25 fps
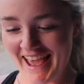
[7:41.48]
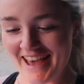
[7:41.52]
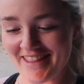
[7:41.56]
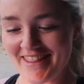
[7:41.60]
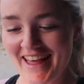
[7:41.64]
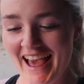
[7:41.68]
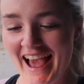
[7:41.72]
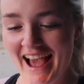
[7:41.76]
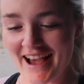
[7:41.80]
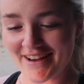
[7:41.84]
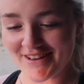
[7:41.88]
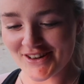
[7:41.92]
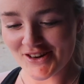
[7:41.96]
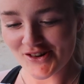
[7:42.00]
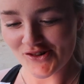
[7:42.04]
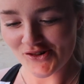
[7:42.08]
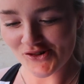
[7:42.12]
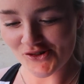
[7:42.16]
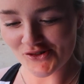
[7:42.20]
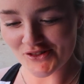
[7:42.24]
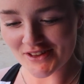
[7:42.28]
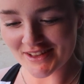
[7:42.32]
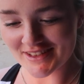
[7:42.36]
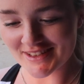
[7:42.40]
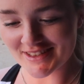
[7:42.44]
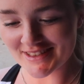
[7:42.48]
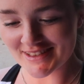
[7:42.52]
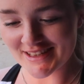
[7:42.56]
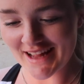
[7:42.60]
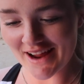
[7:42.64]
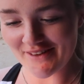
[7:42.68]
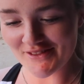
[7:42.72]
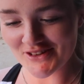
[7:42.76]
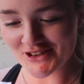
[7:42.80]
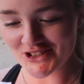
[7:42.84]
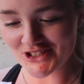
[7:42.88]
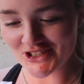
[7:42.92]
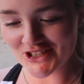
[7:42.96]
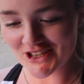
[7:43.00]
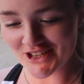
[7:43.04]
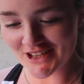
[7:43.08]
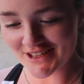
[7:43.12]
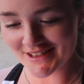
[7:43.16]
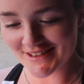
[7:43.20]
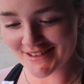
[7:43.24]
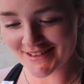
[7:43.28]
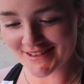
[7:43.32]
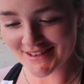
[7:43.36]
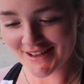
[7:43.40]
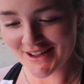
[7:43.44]
Yeah, that. Or the
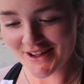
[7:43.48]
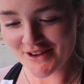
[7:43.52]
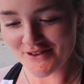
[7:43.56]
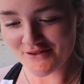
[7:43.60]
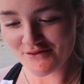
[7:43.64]
Serratus